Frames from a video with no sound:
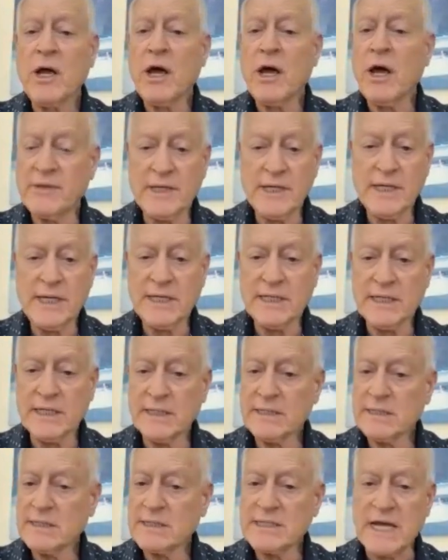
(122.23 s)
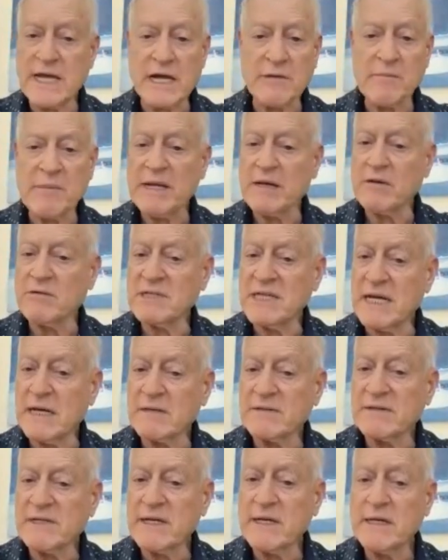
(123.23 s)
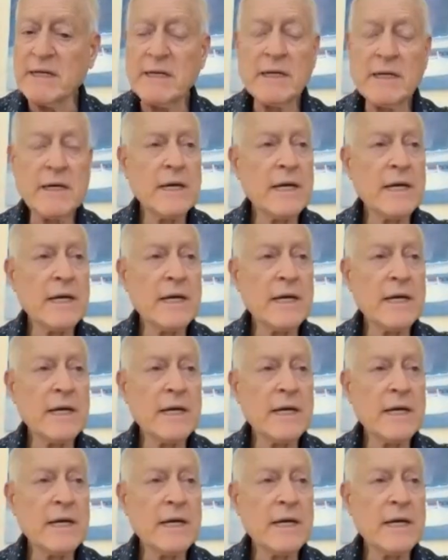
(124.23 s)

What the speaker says: the Sacramento Delta,